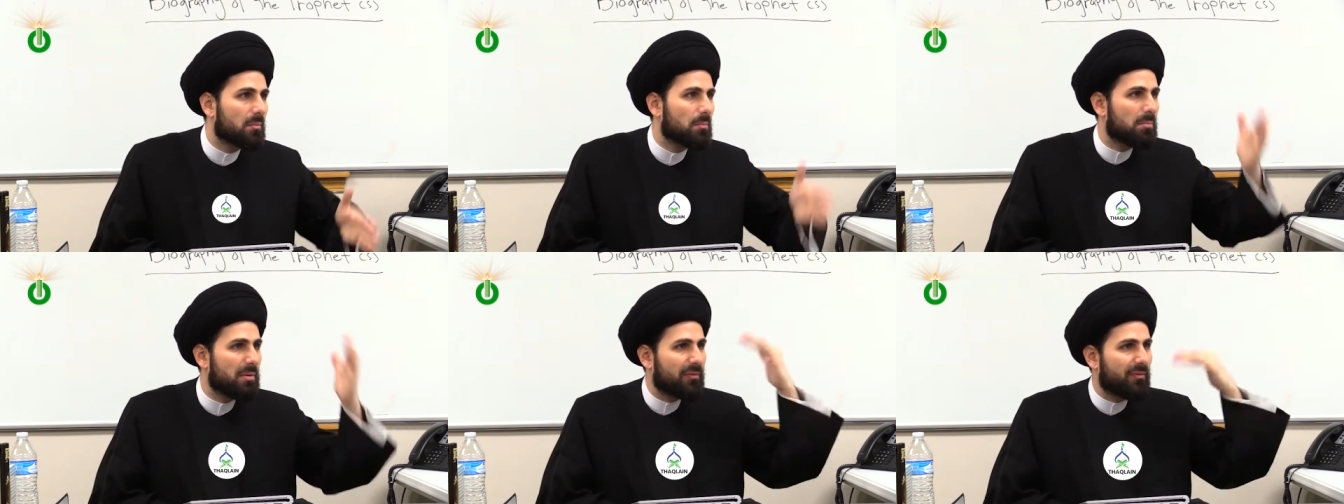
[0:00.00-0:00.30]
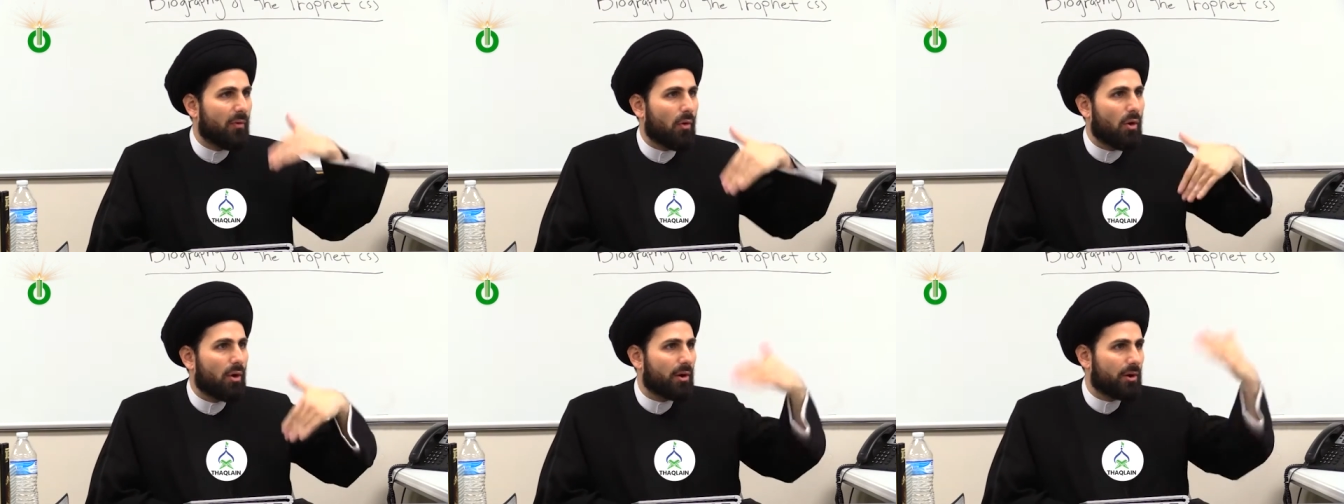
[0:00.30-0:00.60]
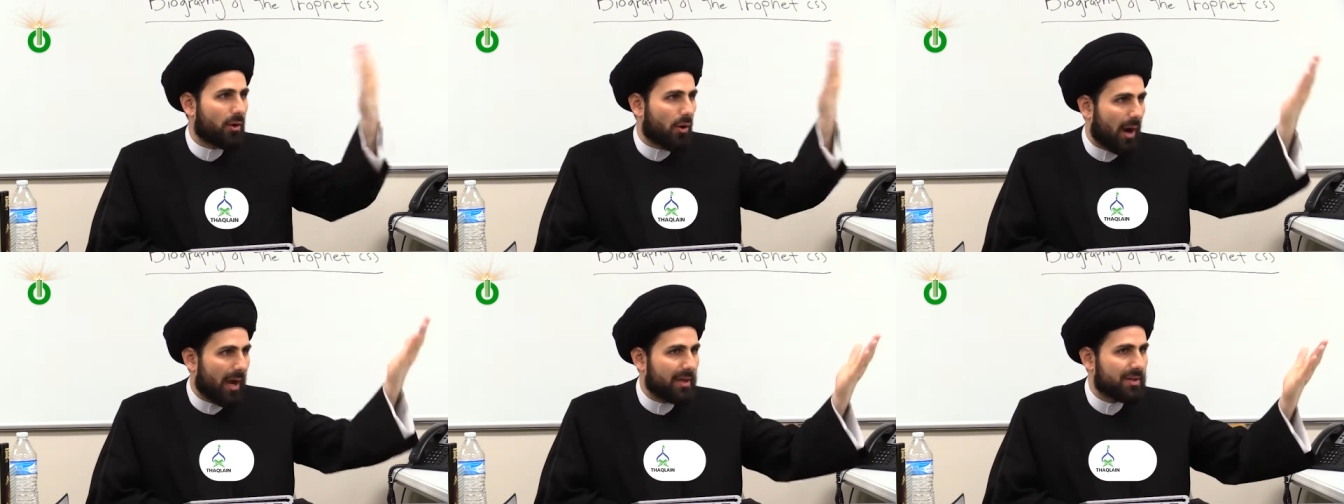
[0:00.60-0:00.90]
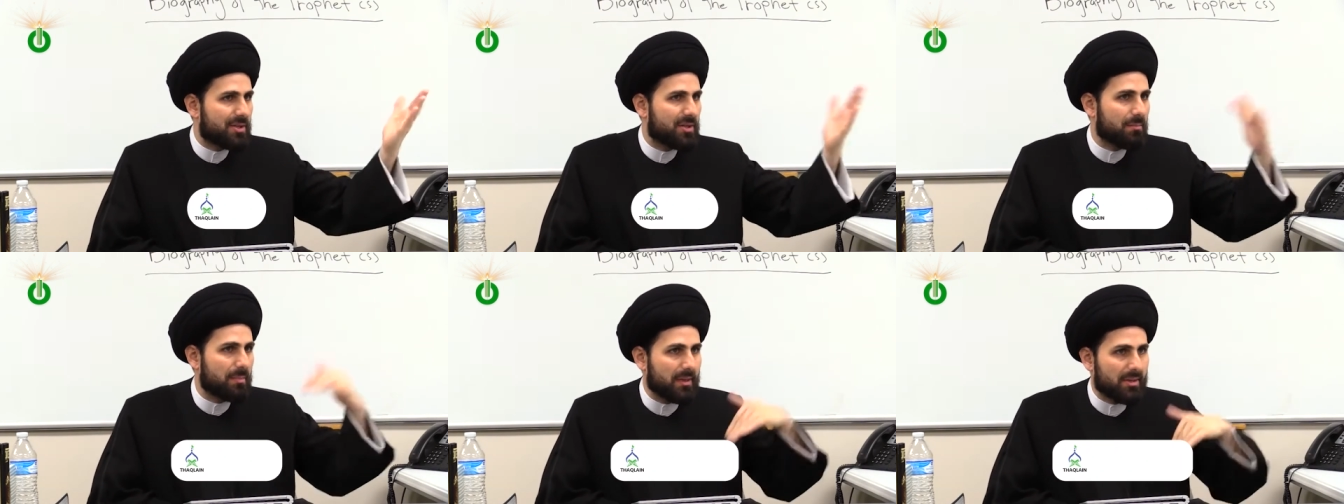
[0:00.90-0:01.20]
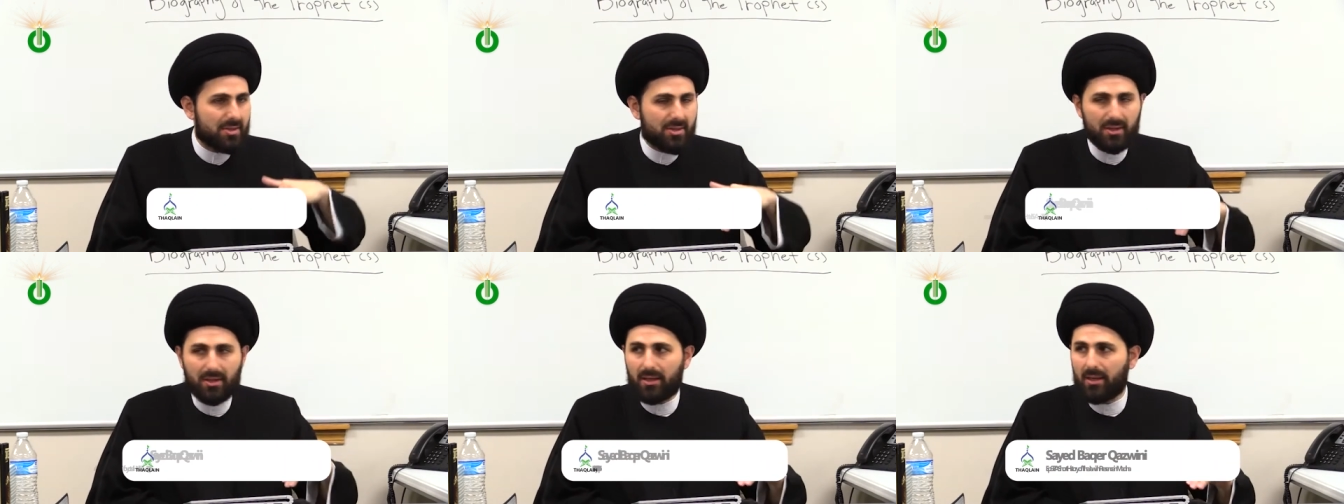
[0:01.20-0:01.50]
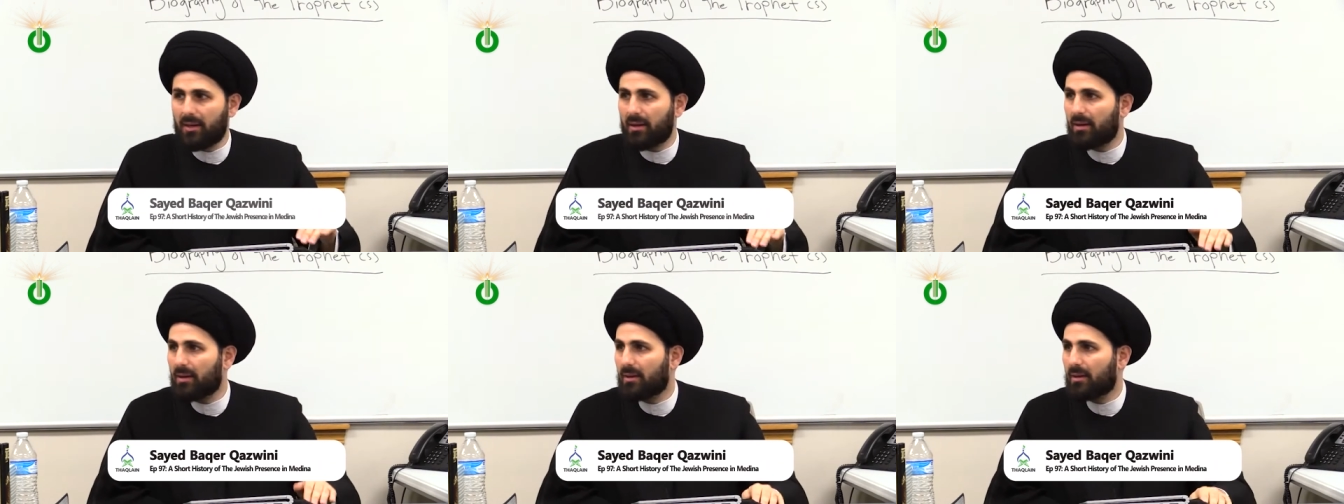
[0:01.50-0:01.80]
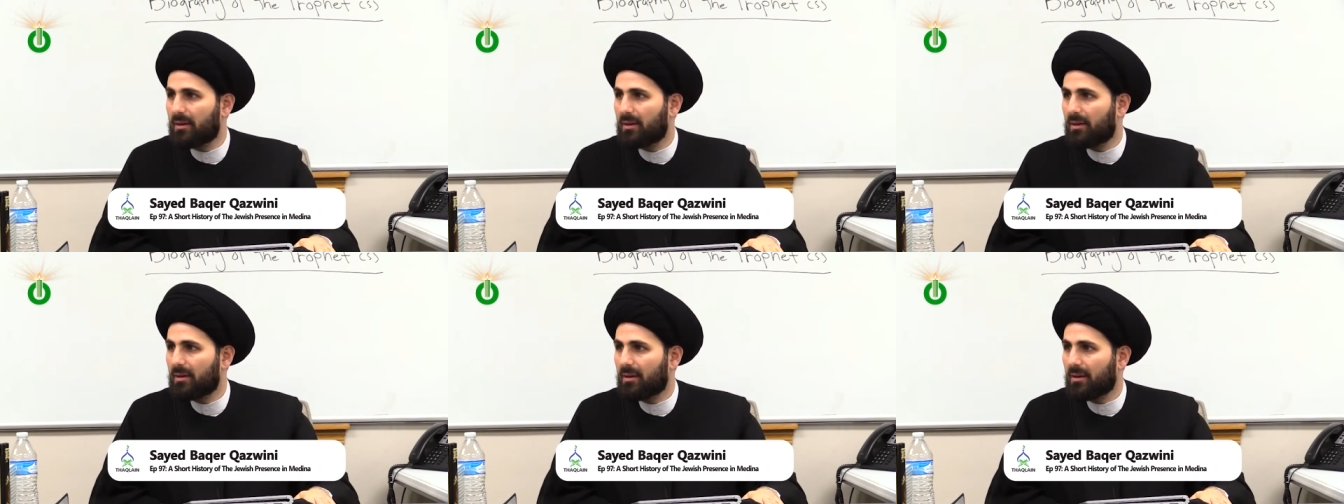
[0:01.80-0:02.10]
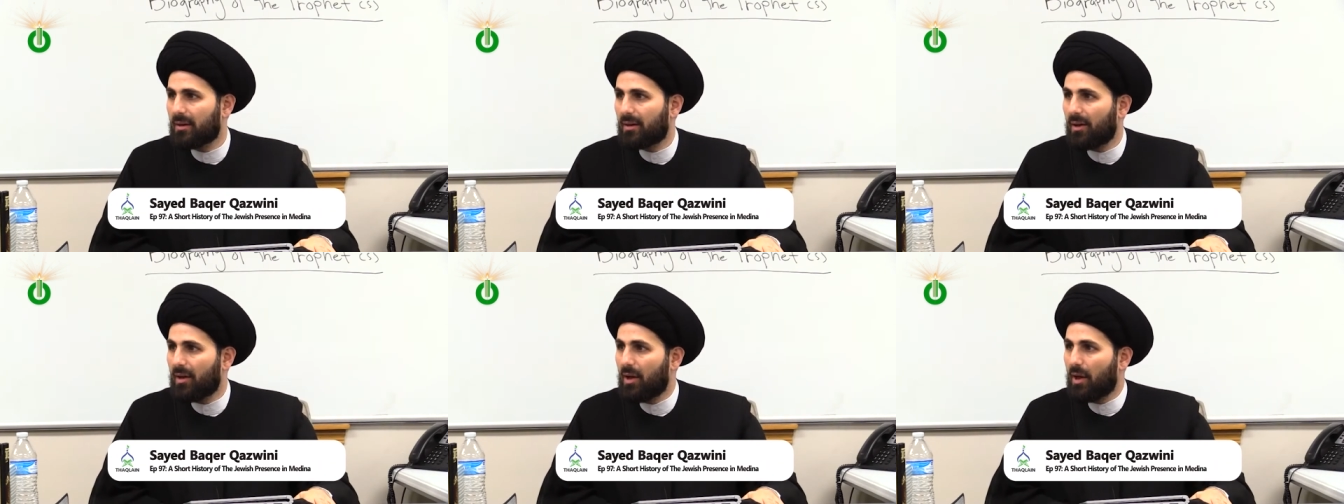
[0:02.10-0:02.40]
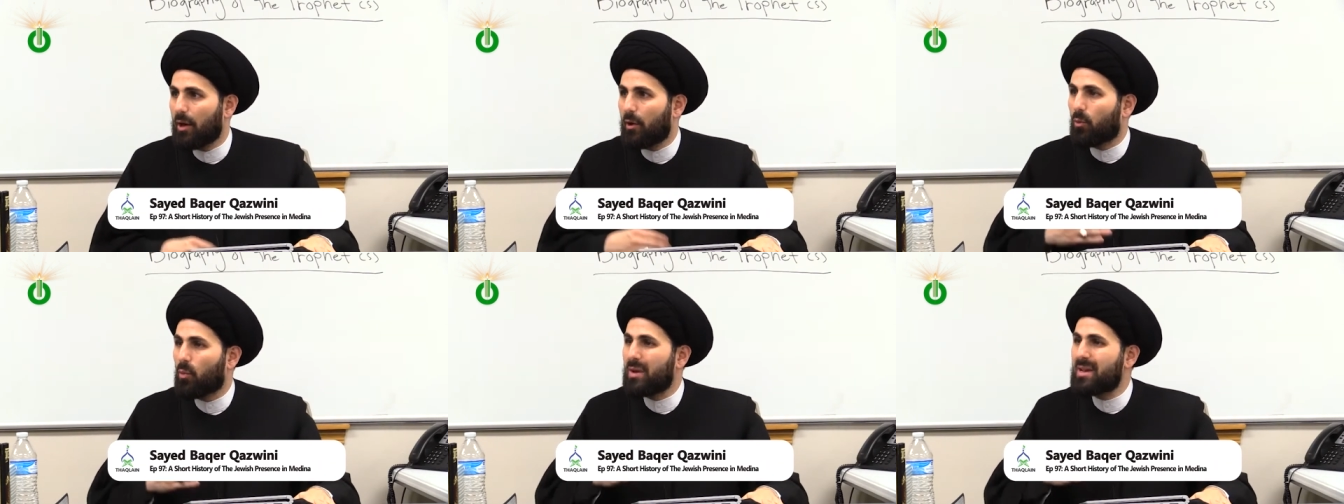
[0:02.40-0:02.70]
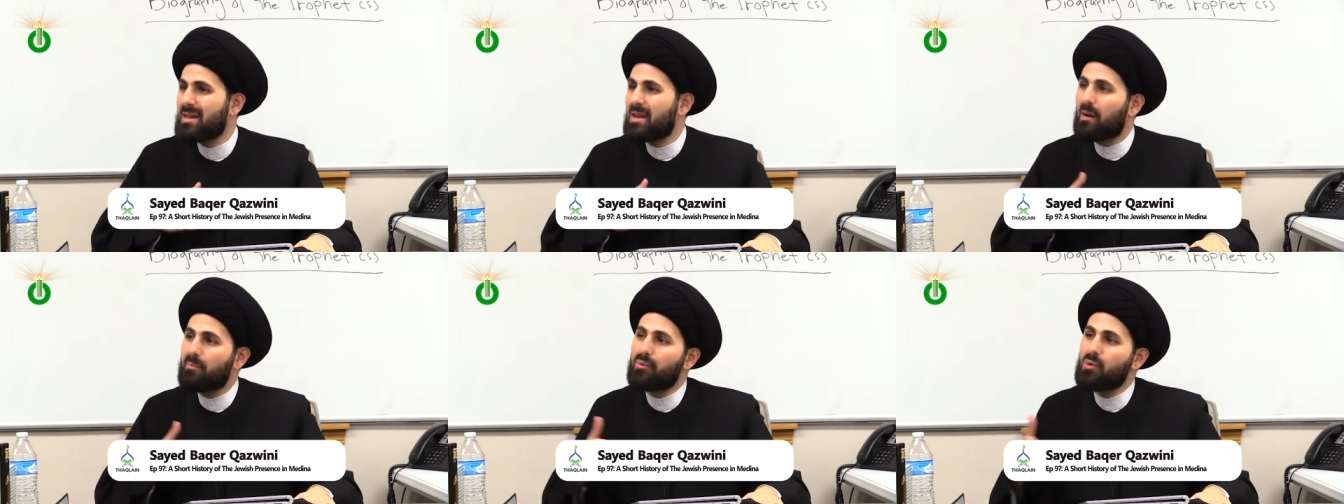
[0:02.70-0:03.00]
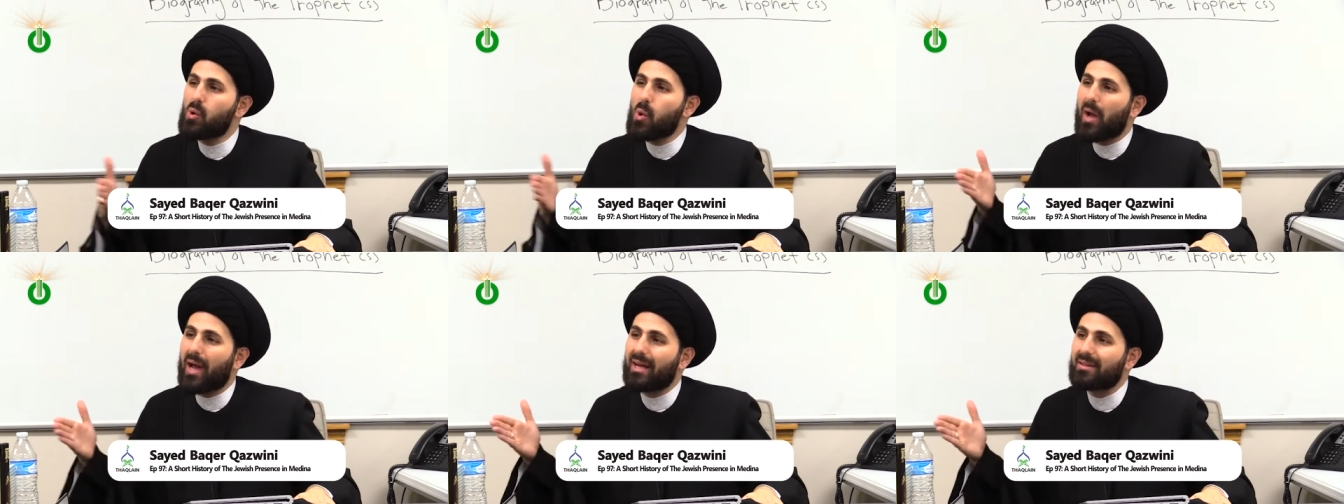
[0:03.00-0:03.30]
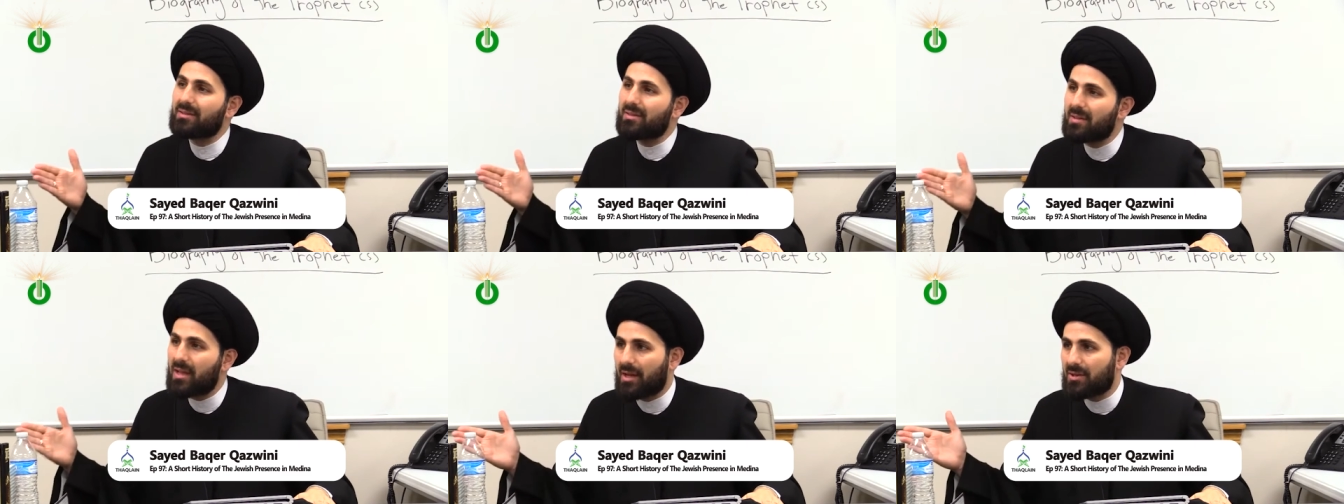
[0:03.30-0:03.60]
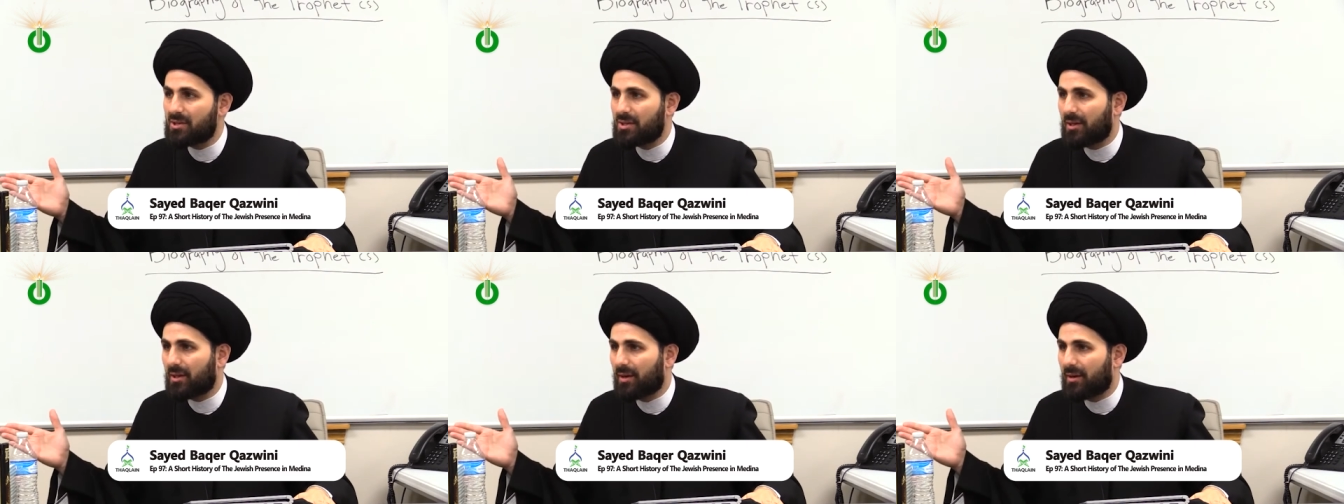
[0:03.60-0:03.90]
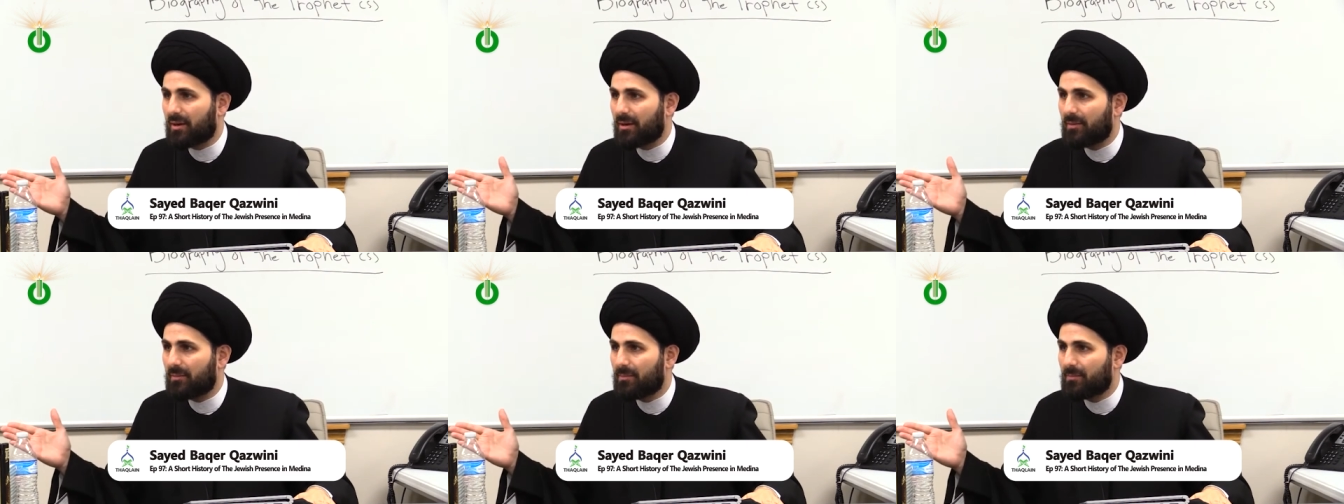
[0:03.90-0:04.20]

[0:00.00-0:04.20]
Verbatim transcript: before Christ BC, when Nebuchadnezzar